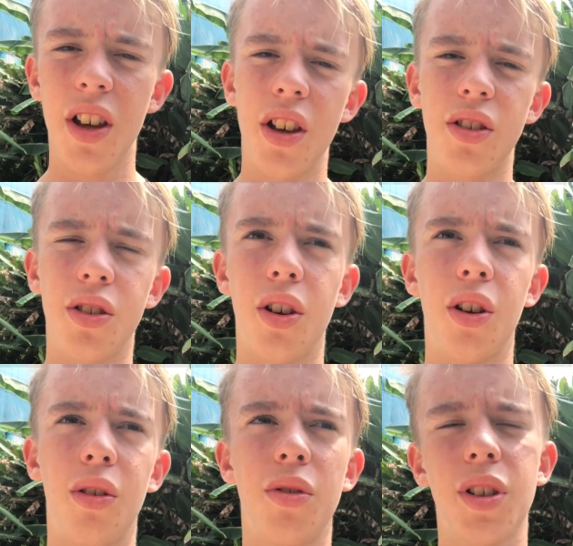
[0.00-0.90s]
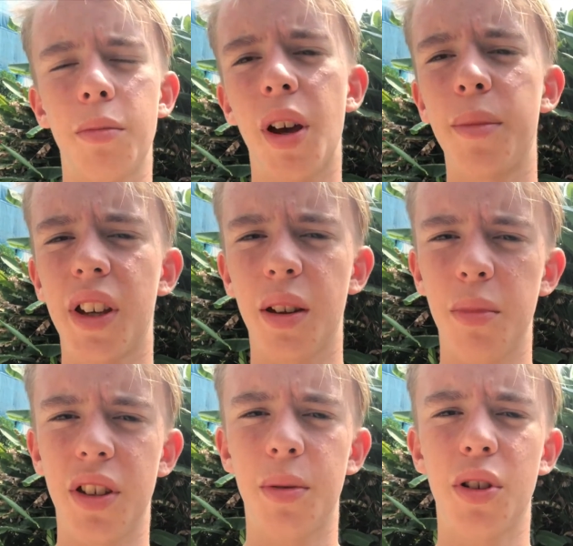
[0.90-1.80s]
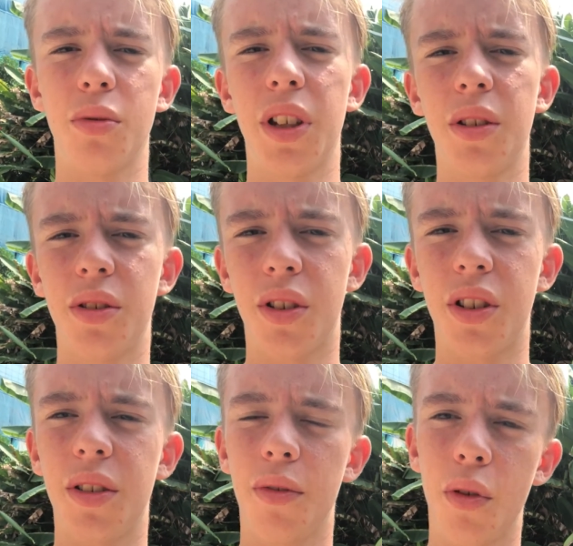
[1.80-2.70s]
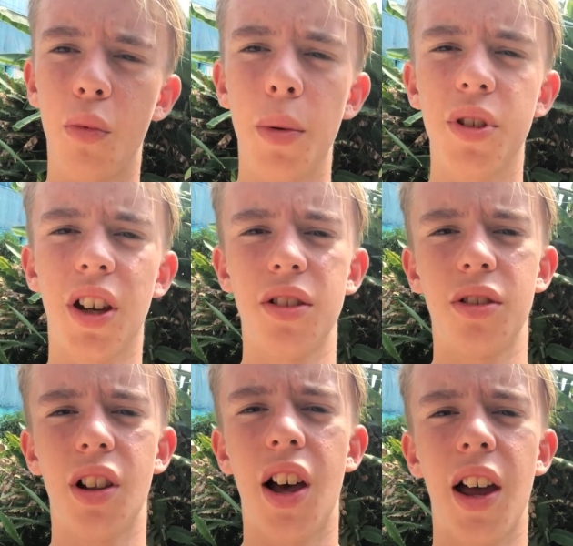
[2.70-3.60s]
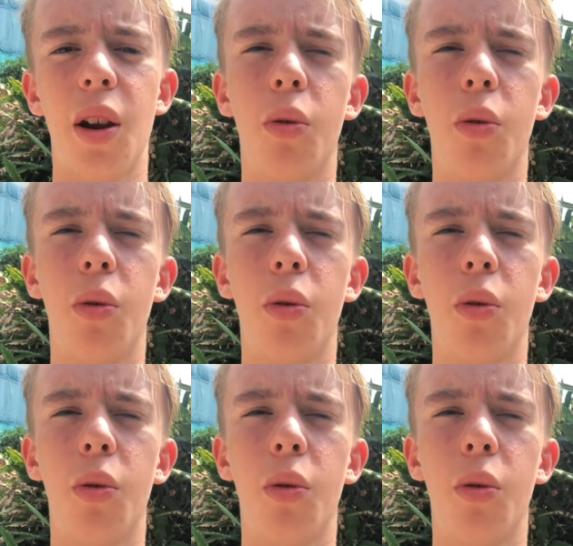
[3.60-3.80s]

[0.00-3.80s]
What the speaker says: So sometimes there can be special deals on different websites online,